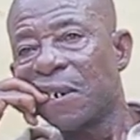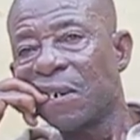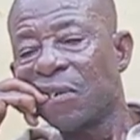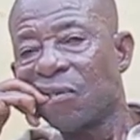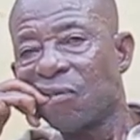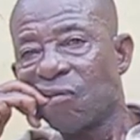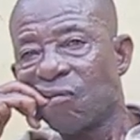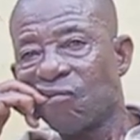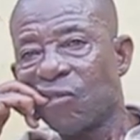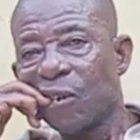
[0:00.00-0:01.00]

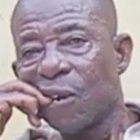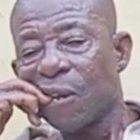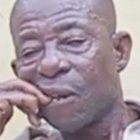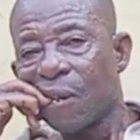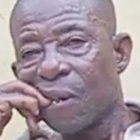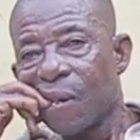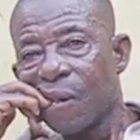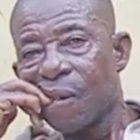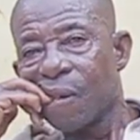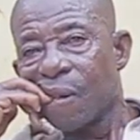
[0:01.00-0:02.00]

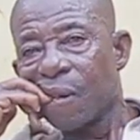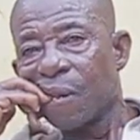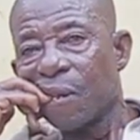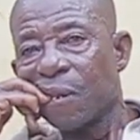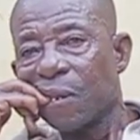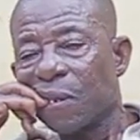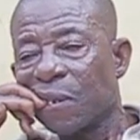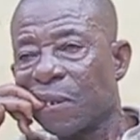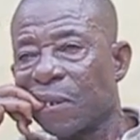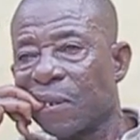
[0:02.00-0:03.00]

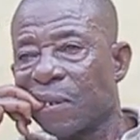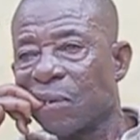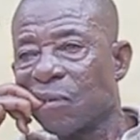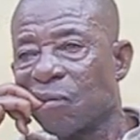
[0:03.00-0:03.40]
The person shown says nothing.